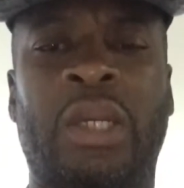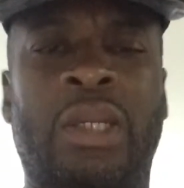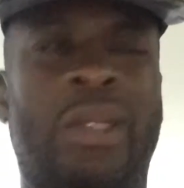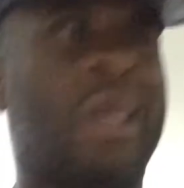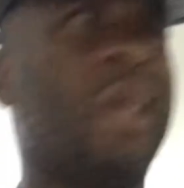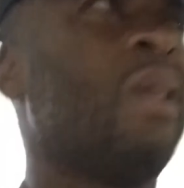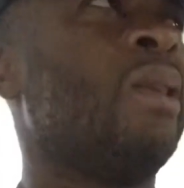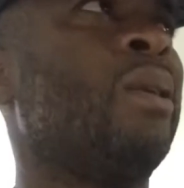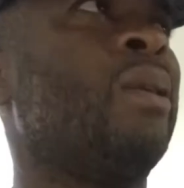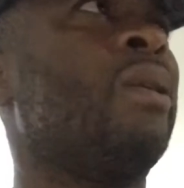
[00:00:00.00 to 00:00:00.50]

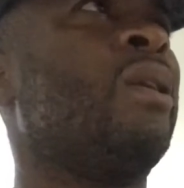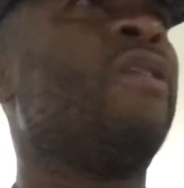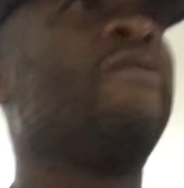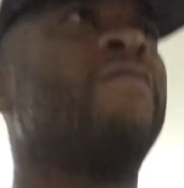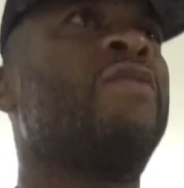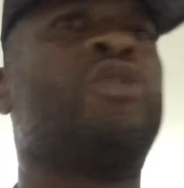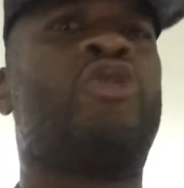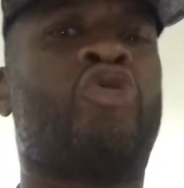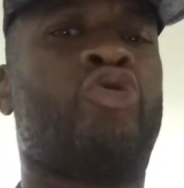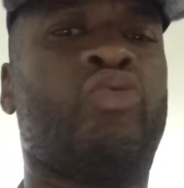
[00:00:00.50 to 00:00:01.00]
They
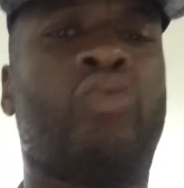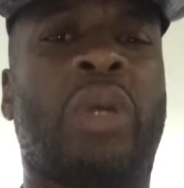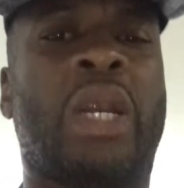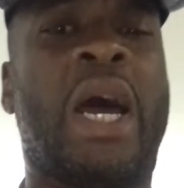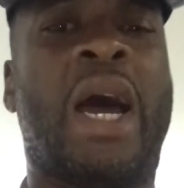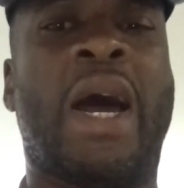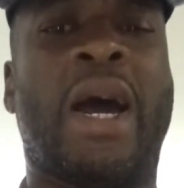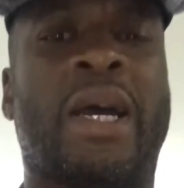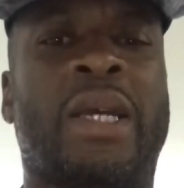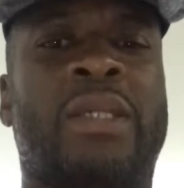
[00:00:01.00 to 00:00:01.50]
love the true
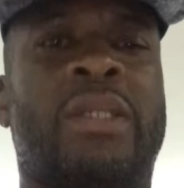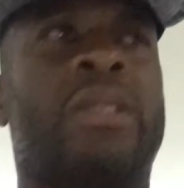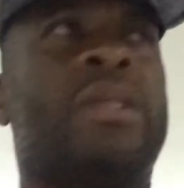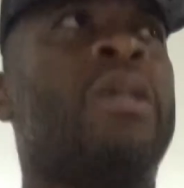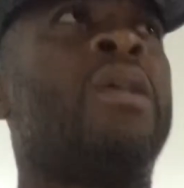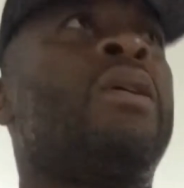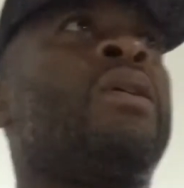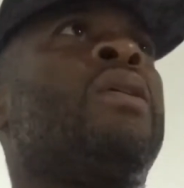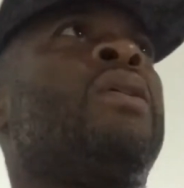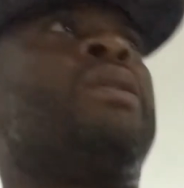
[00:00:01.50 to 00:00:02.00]
lies.
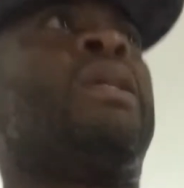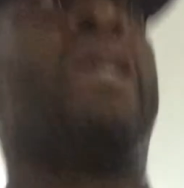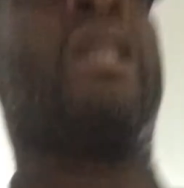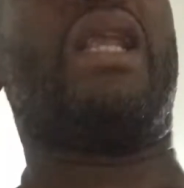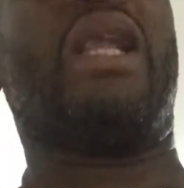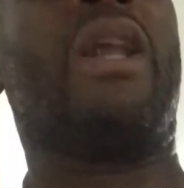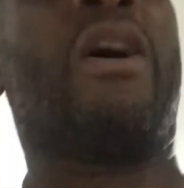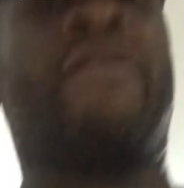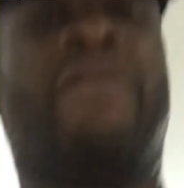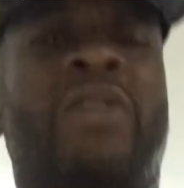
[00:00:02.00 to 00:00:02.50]
They
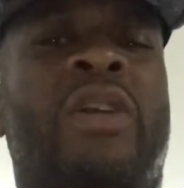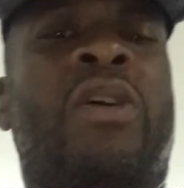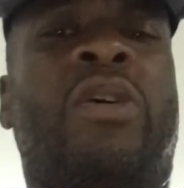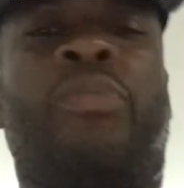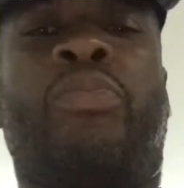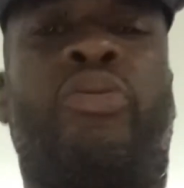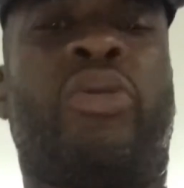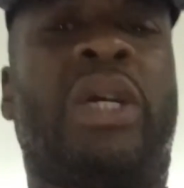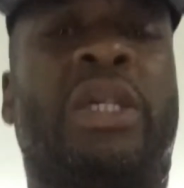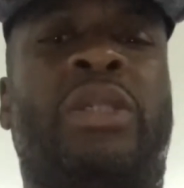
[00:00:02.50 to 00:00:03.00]
love the
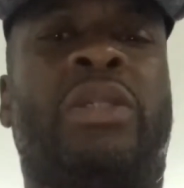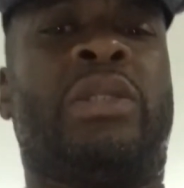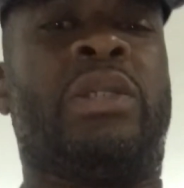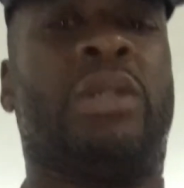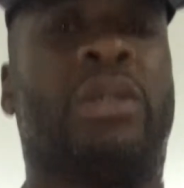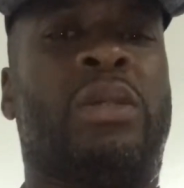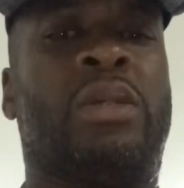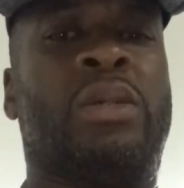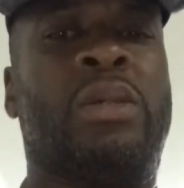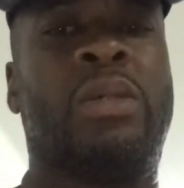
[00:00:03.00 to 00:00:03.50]

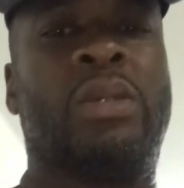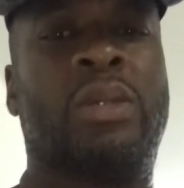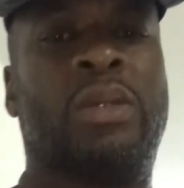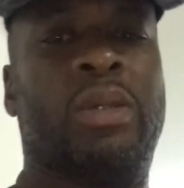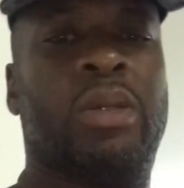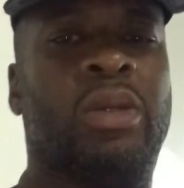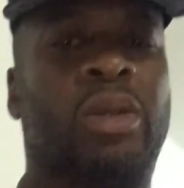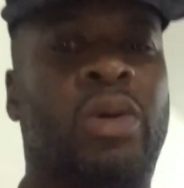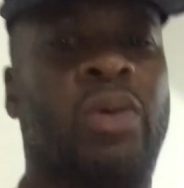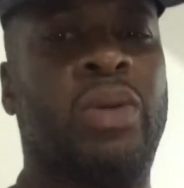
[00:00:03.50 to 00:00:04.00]
oppressor.
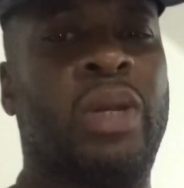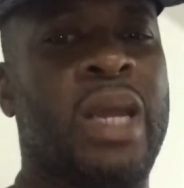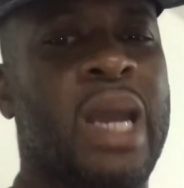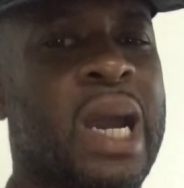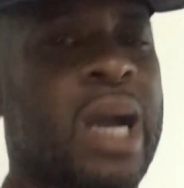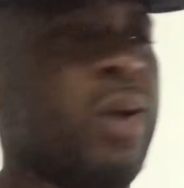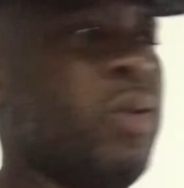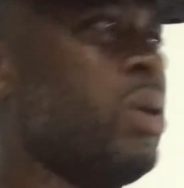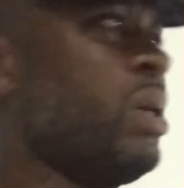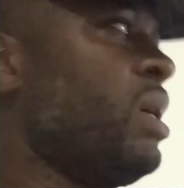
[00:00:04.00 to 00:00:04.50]
You know, they're
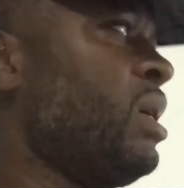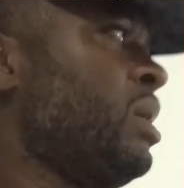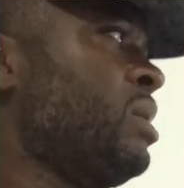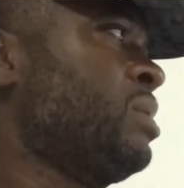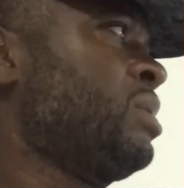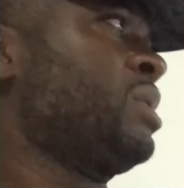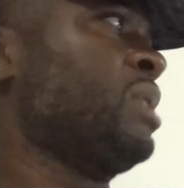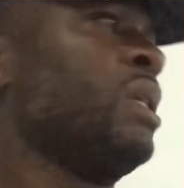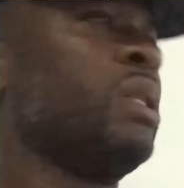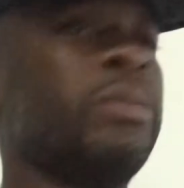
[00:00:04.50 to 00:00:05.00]
out here
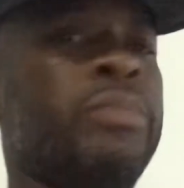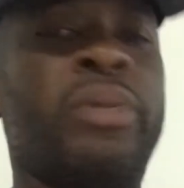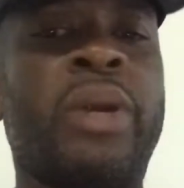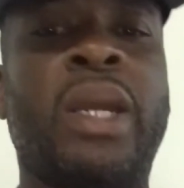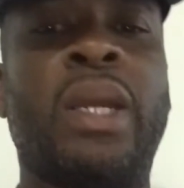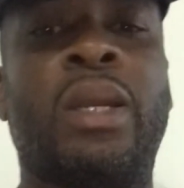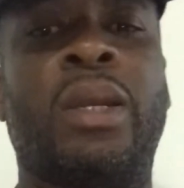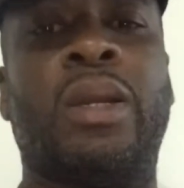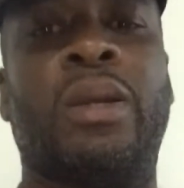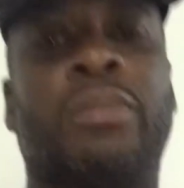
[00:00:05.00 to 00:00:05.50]

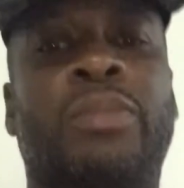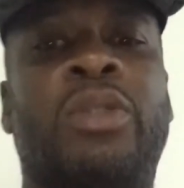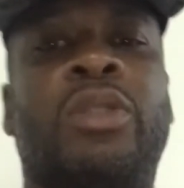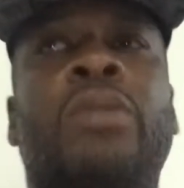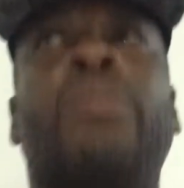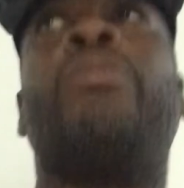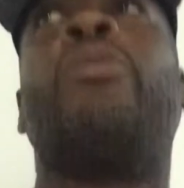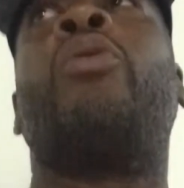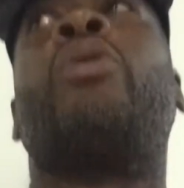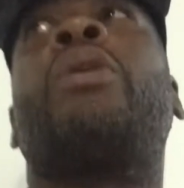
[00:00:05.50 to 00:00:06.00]
celebrating him,
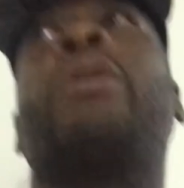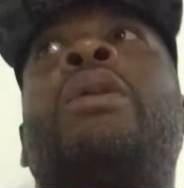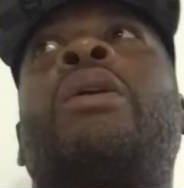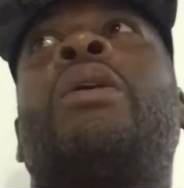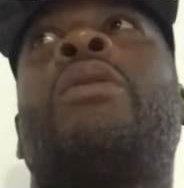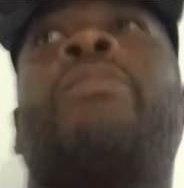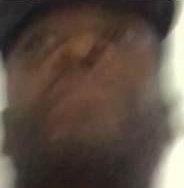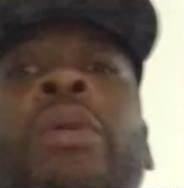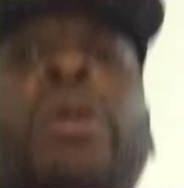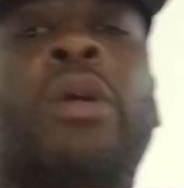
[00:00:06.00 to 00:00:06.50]
supporting
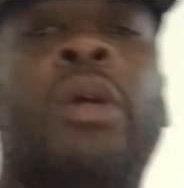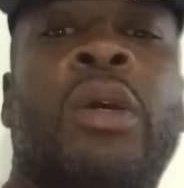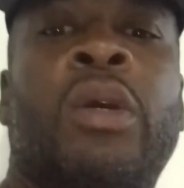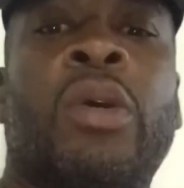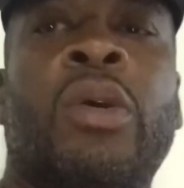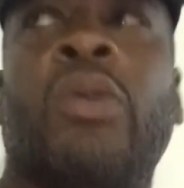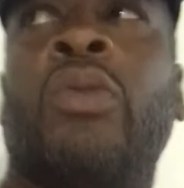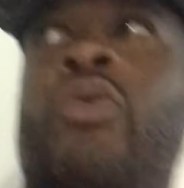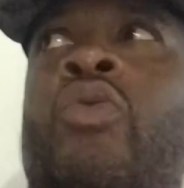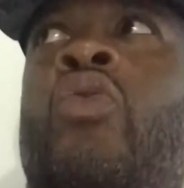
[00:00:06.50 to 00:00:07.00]
him,
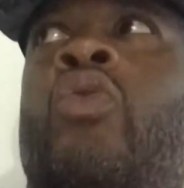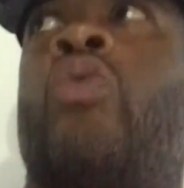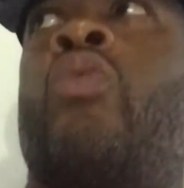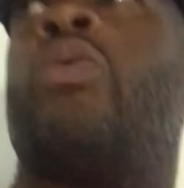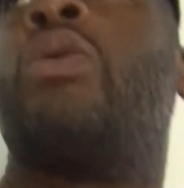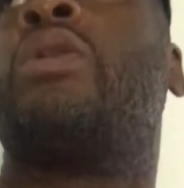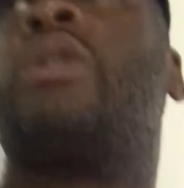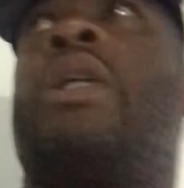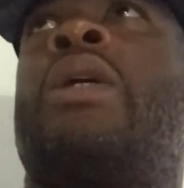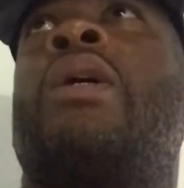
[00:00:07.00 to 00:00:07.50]
doing
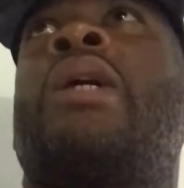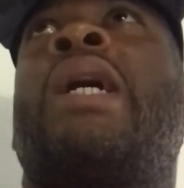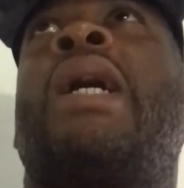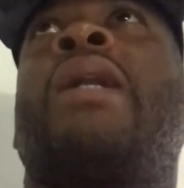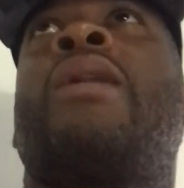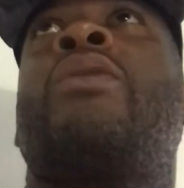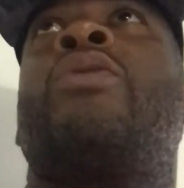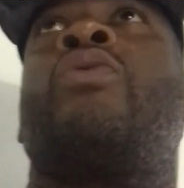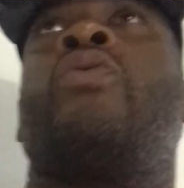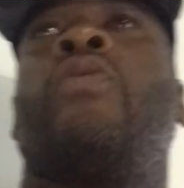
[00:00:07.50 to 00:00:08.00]
what they've
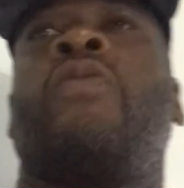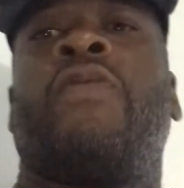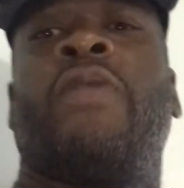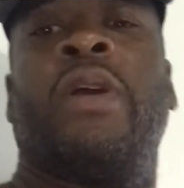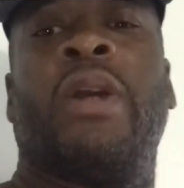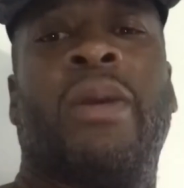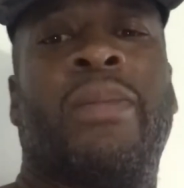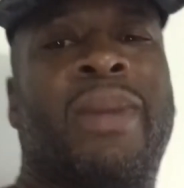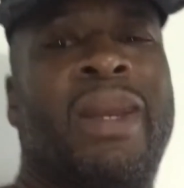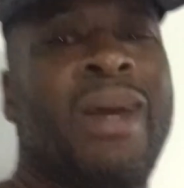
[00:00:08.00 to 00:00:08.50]
got to do for
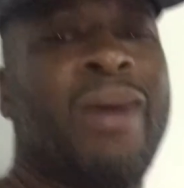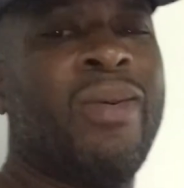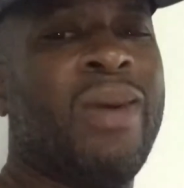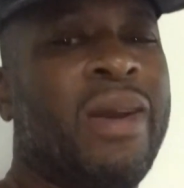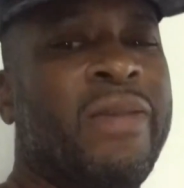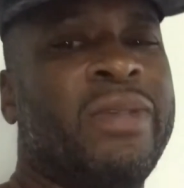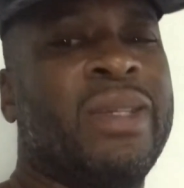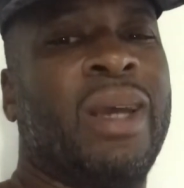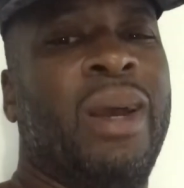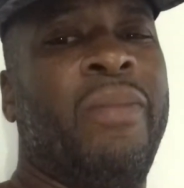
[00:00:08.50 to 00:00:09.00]
him. And I
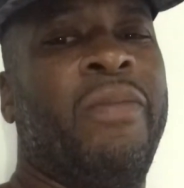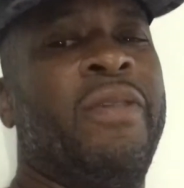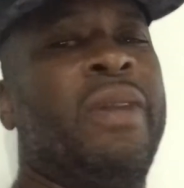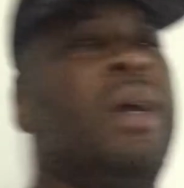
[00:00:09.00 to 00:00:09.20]
don't have time